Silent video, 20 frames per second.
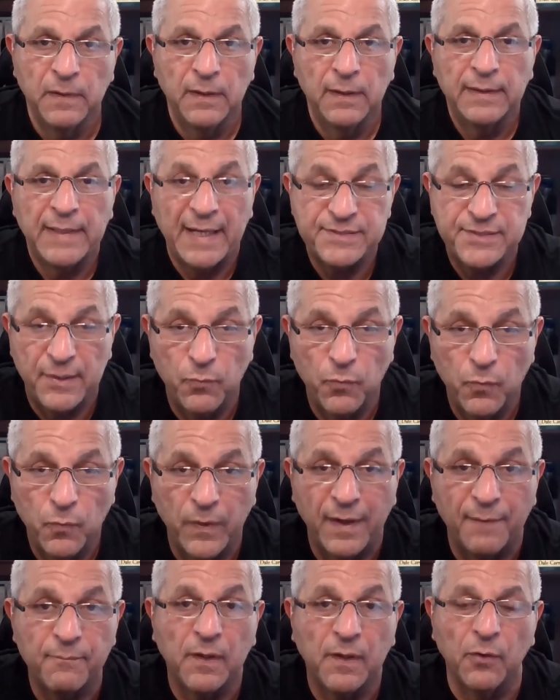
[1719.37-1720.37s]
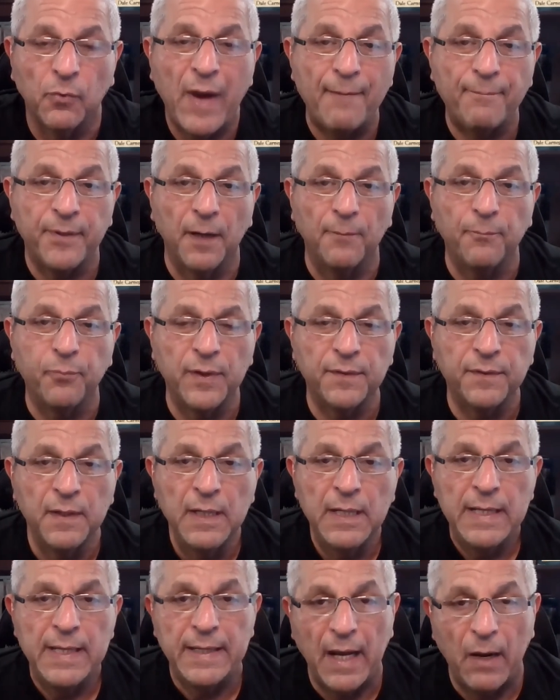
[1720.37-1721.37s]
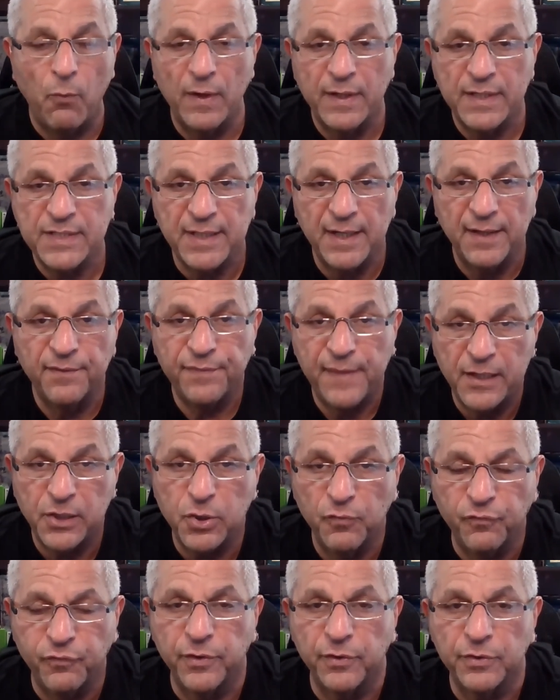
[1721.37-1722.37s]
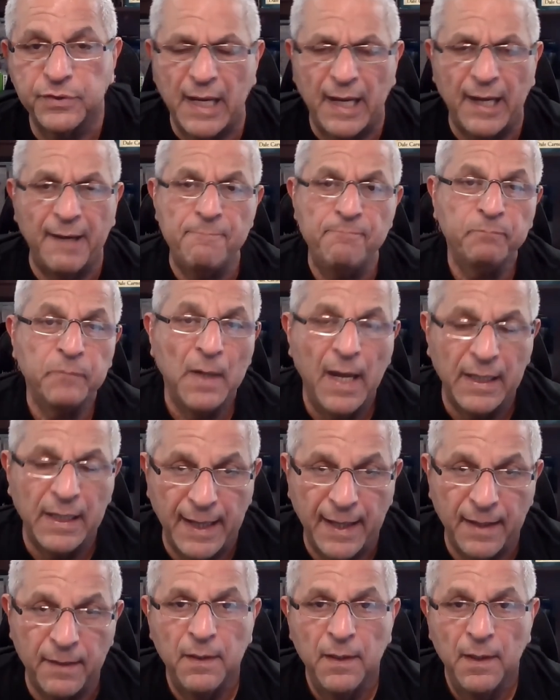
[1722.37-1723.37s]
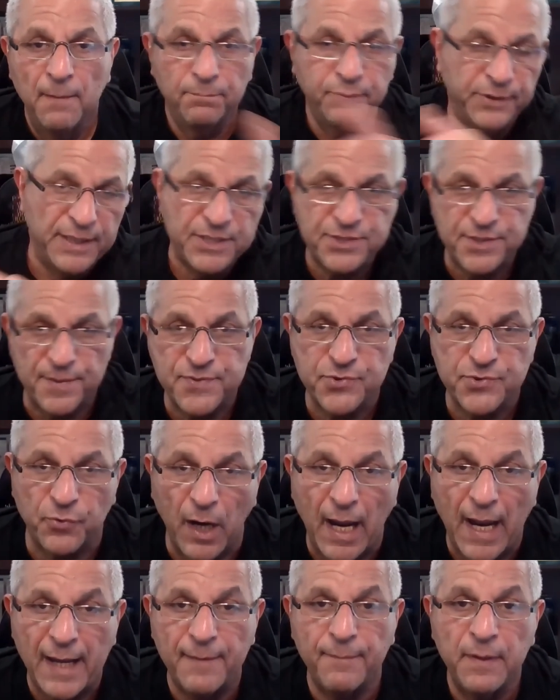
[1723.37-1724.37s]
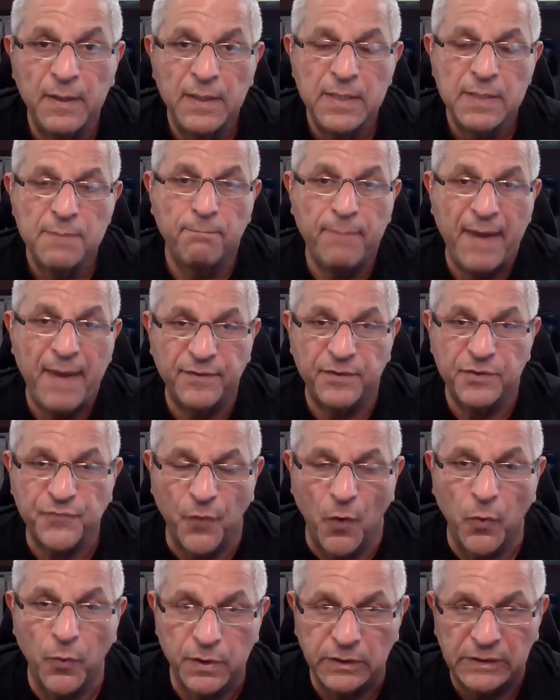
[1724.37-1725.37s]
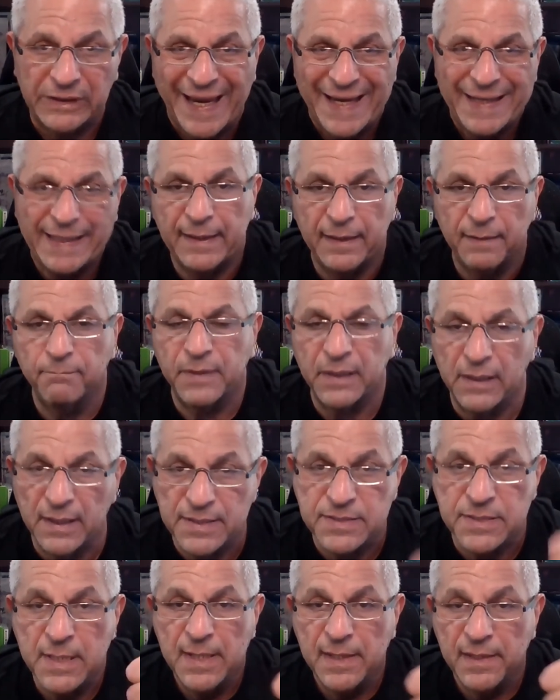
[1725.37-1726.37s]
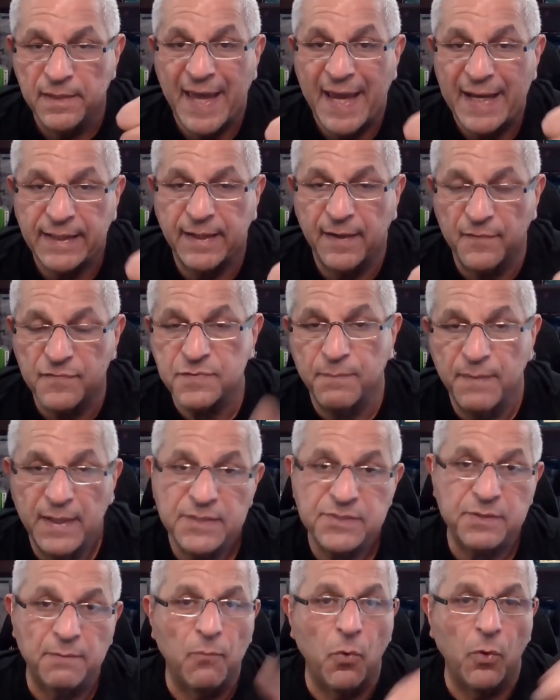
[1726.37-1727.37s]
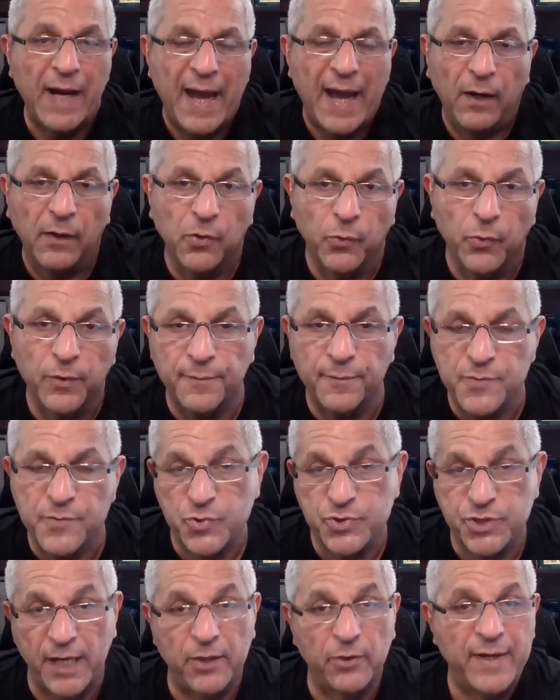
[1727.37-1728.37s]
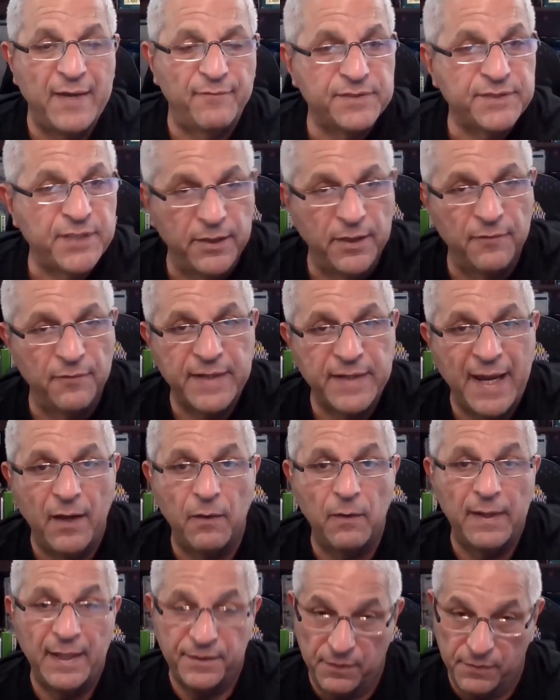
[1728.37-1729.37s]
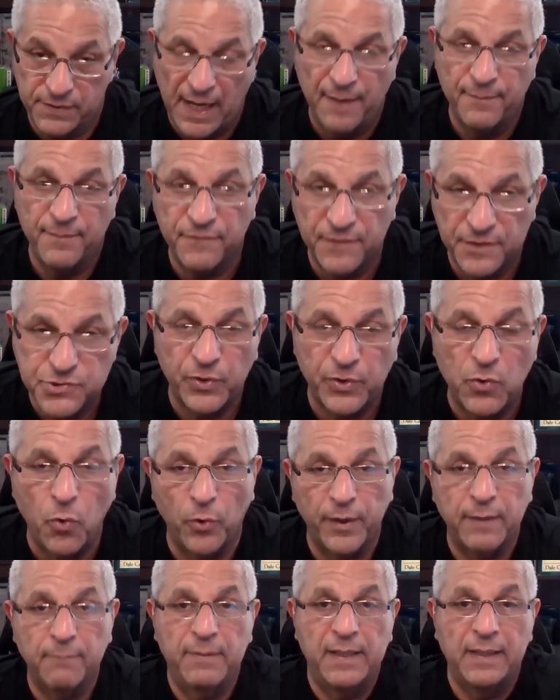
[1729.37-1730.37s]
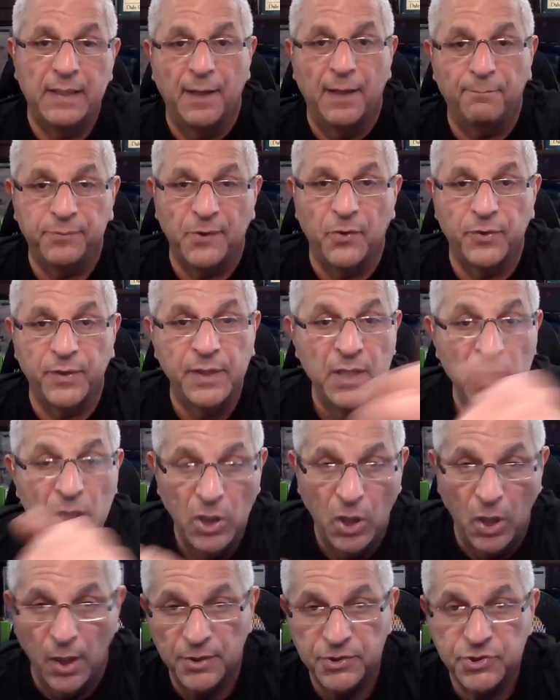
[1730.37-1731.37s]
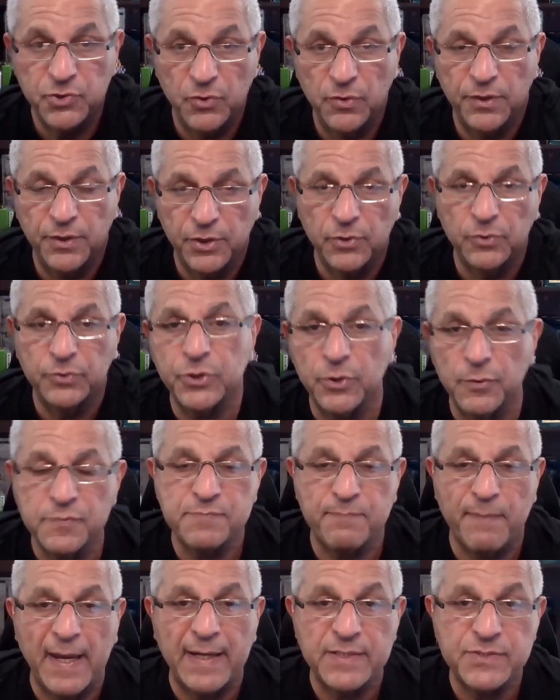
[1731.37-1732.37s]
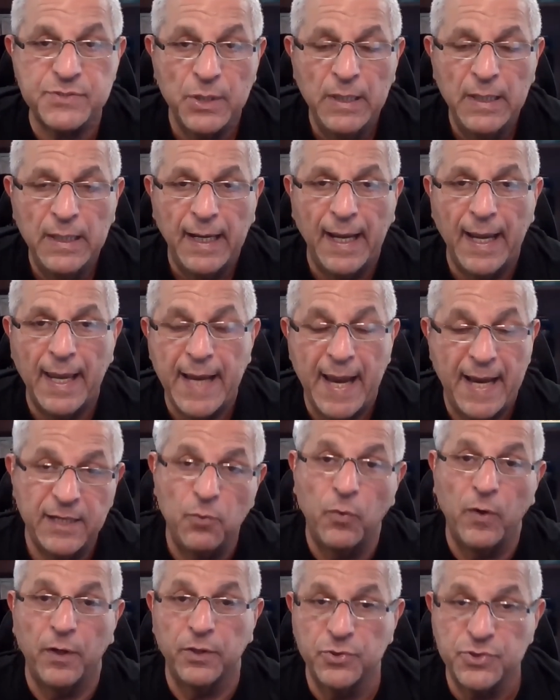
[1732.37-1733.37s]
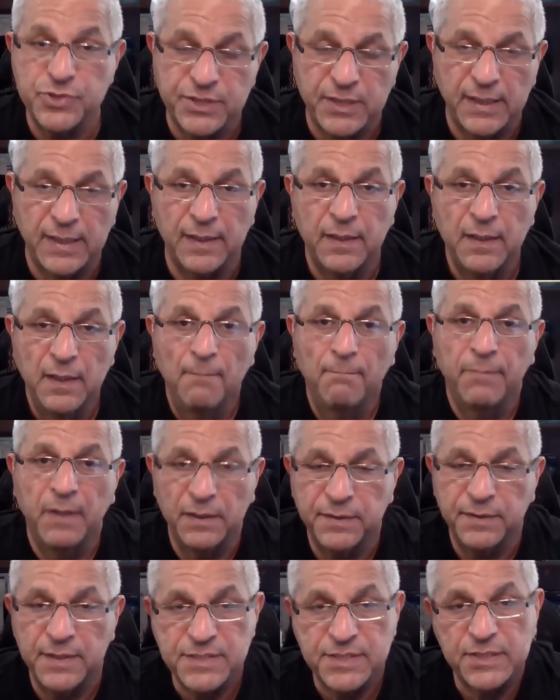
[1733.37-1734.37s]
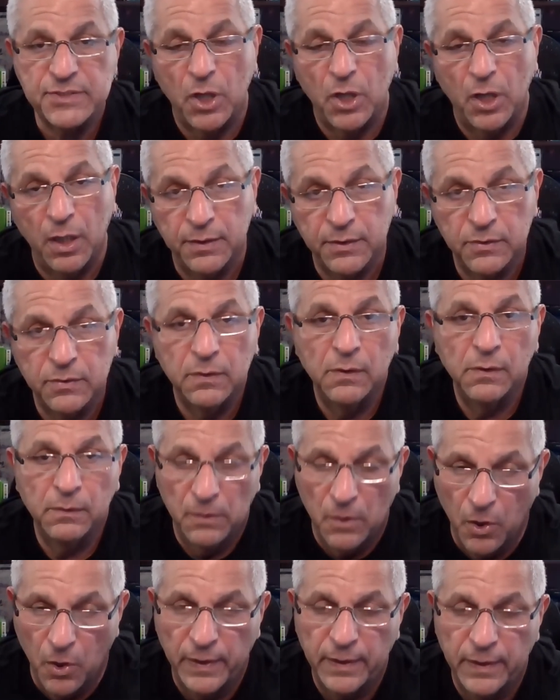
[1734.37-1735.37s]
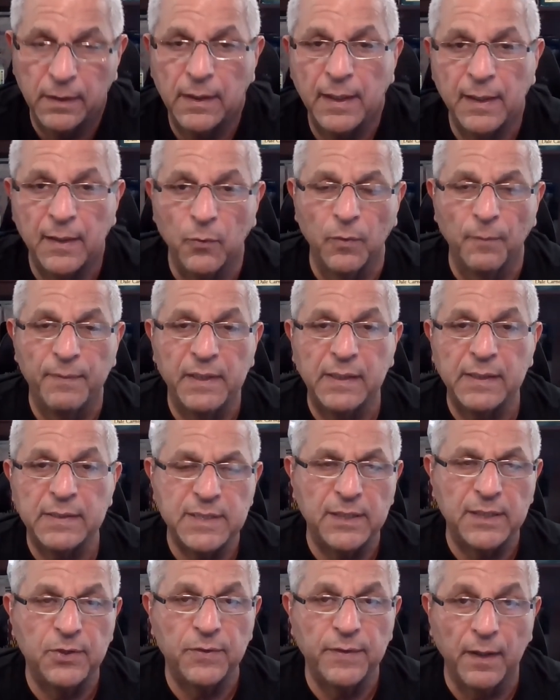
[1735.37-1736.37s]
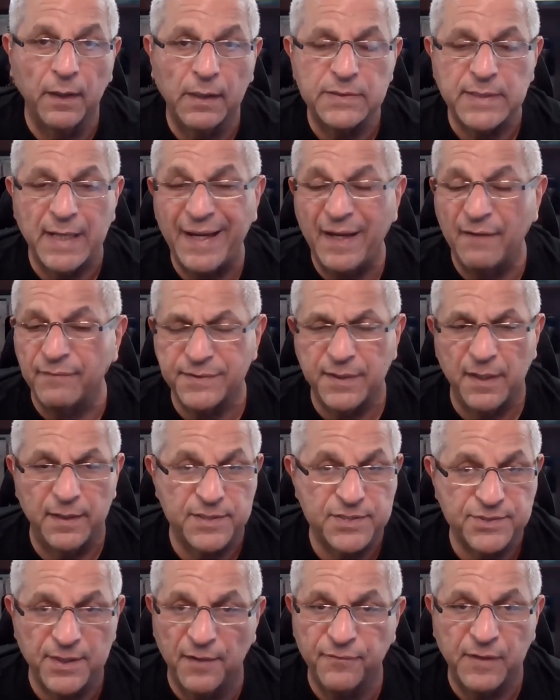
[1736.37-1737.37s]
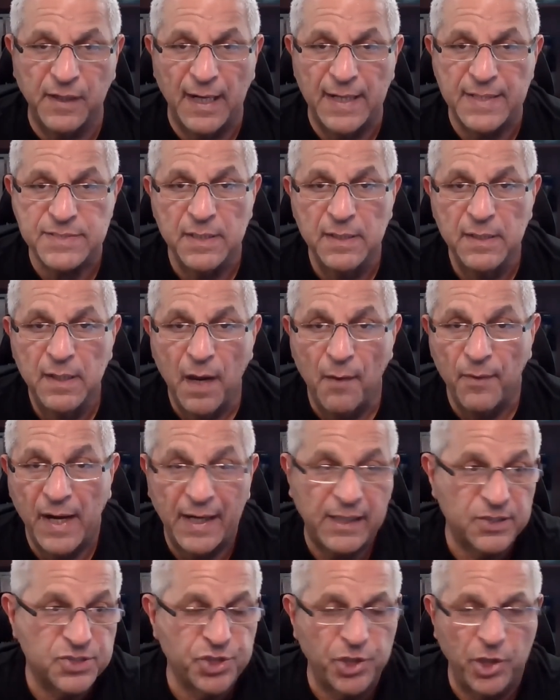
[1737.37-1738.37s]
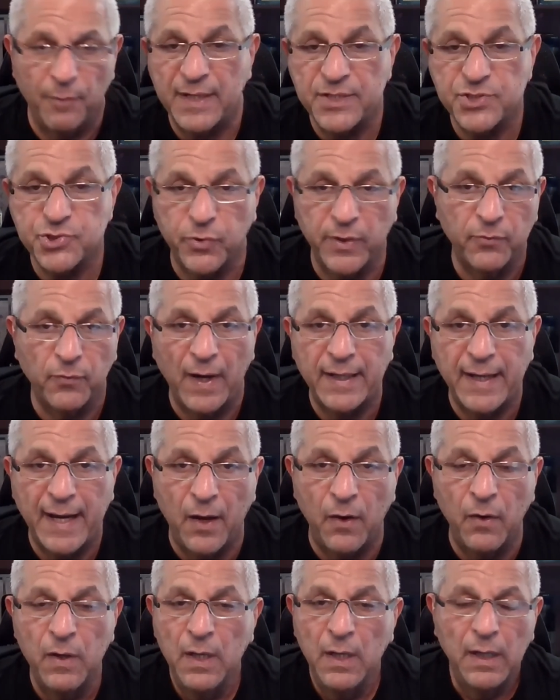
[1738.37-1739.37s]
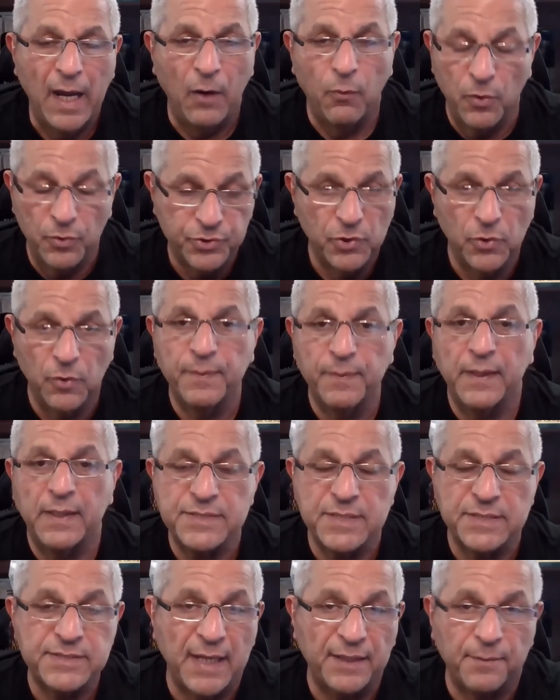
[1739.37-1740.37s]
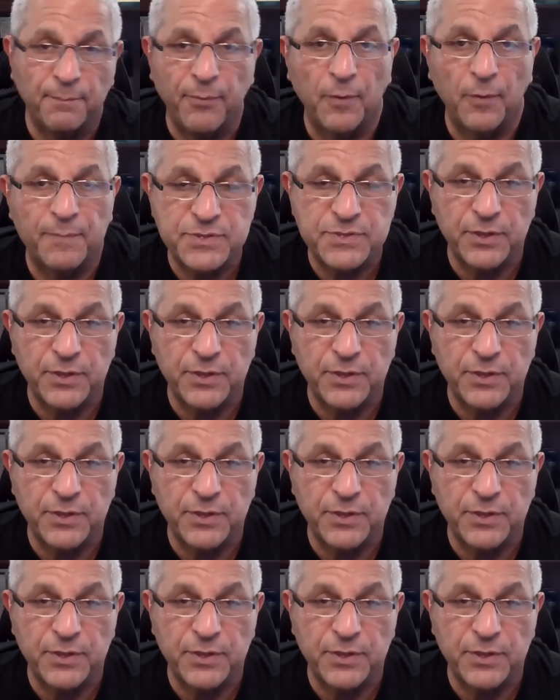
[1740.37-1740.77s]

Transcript: That's what I'm going to wrap it up with. And I want to say thank you for your time. Again, please subscribe, pay this forward, like it, because that gives me some more algorithms, which I don't have a ton of now at the time of this recording being uploaded onto the YouTube space and anywhere you see it. But this is ongoing and it will be continued there because I have a ton of stuff, guys. I mean, I could share my screen right now. I won't do it because it's not the purpose